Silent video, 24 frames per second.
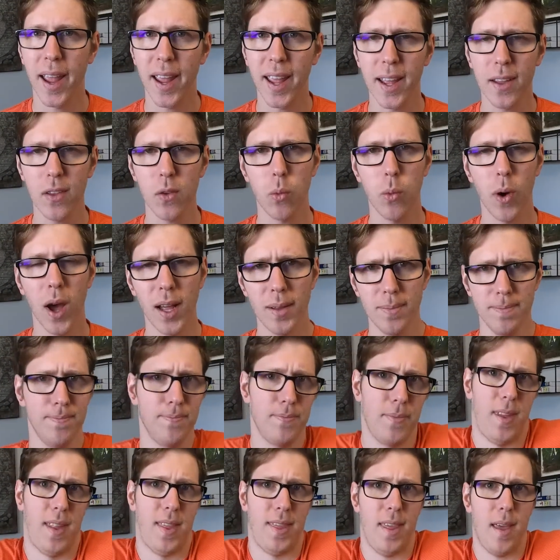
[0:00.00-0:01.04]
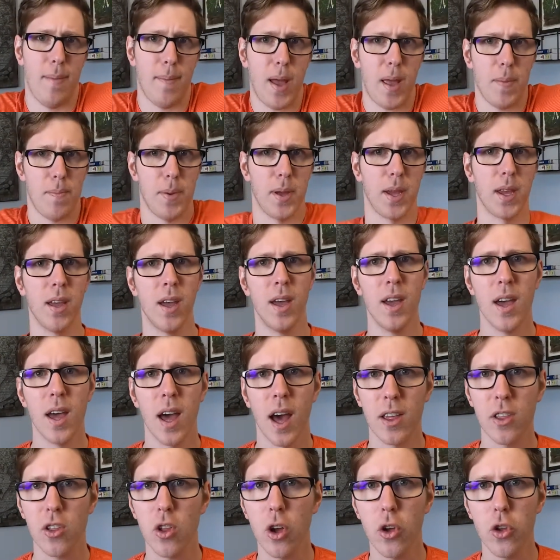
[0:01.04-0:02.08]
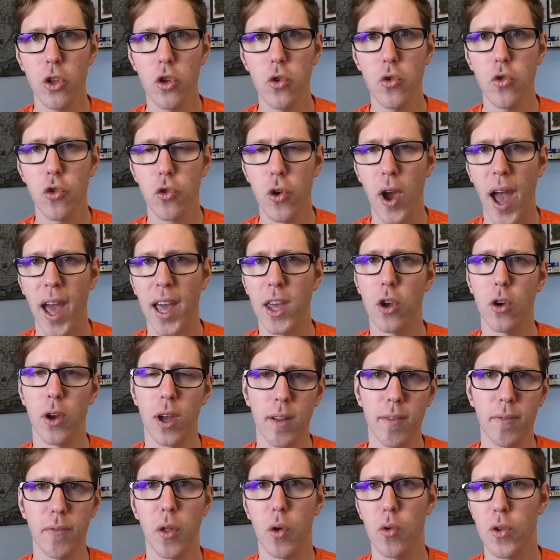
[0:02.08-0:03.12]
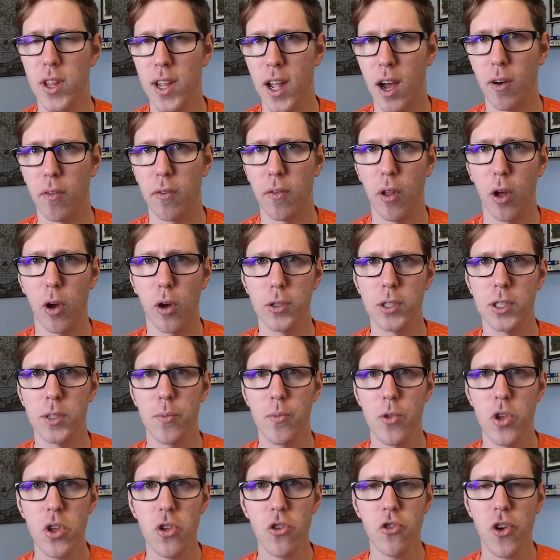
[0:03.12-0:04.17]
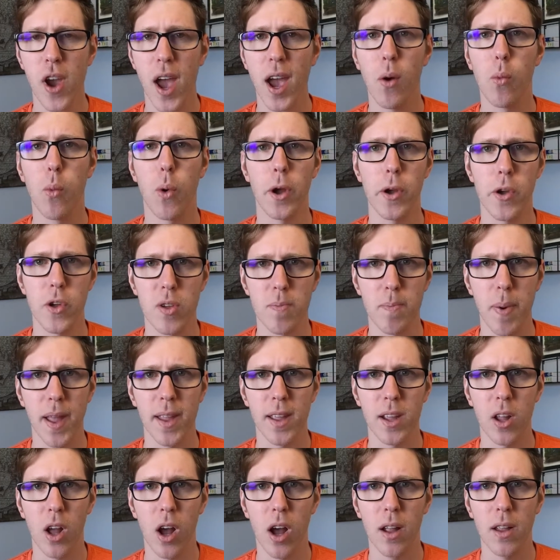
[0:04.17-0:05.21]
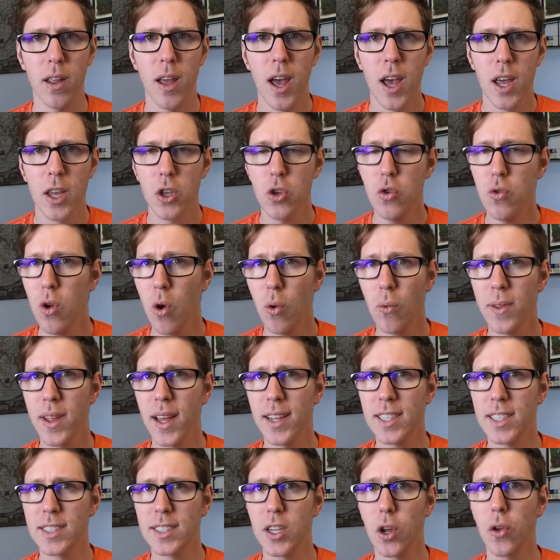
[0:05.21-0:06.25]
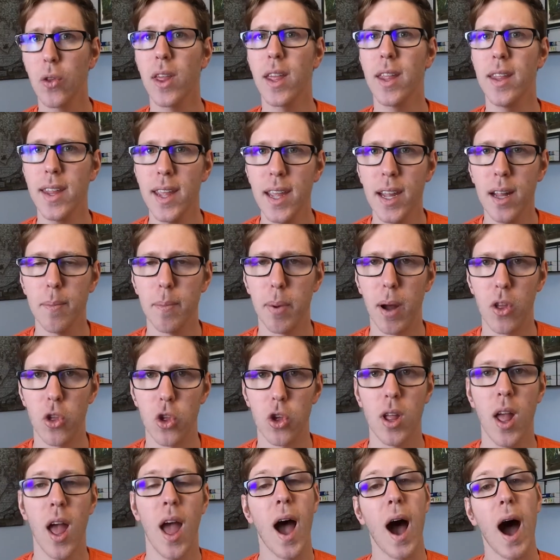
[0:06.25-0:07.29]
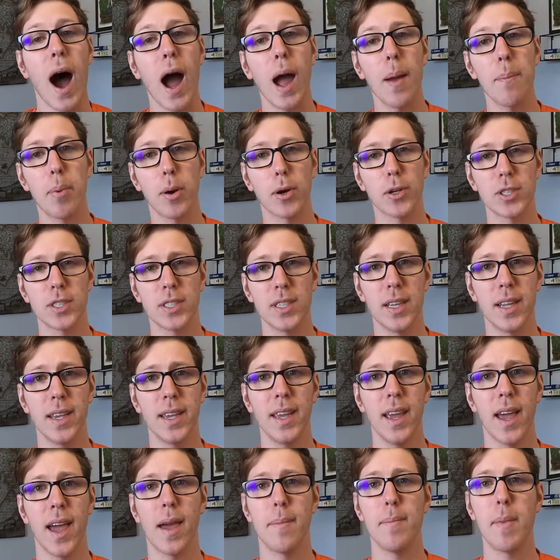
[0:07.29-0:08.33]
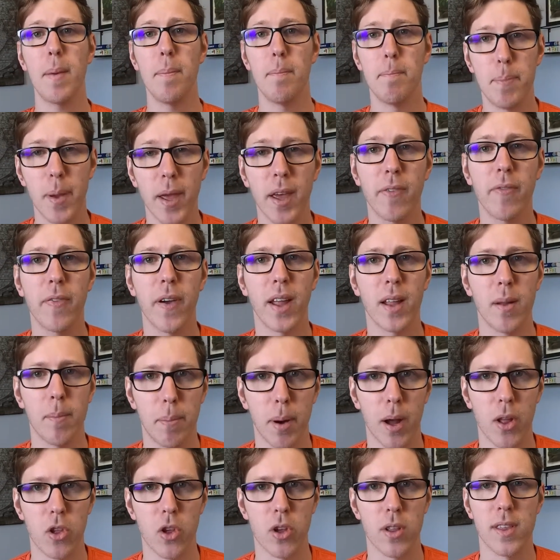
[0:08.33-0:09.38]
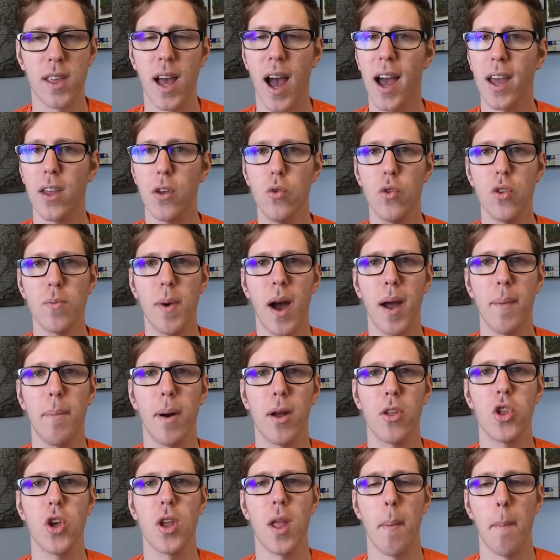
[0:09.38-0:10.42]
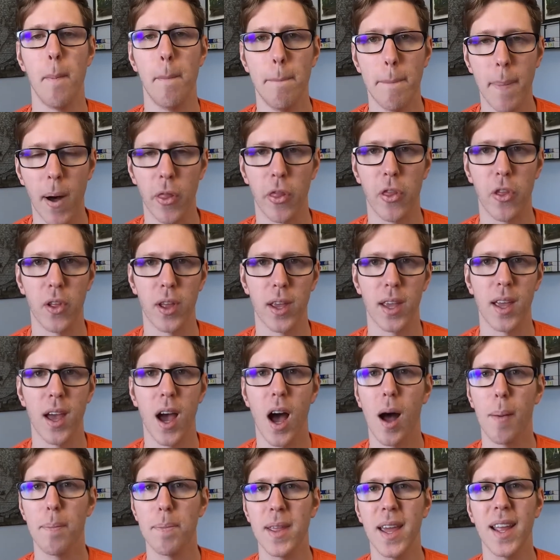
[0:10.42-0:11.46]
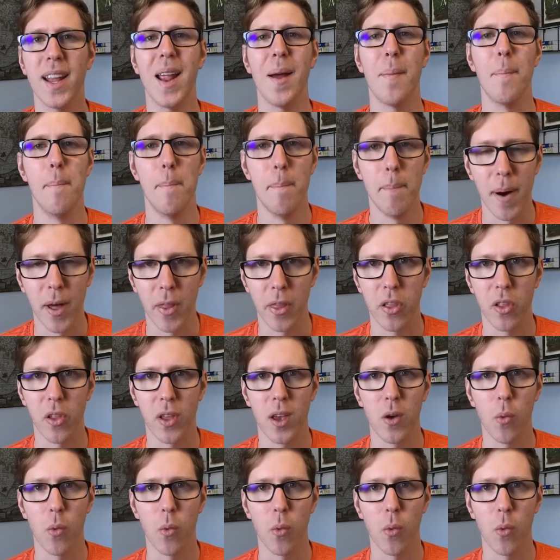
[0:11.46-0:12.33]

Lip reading: And, well, they might be. As long as you track your inflows and outflows, just track what you're spending on, you don't necessarily need a budget. I personally am a big fan of budgets. I use my budget monthly, update it monthly.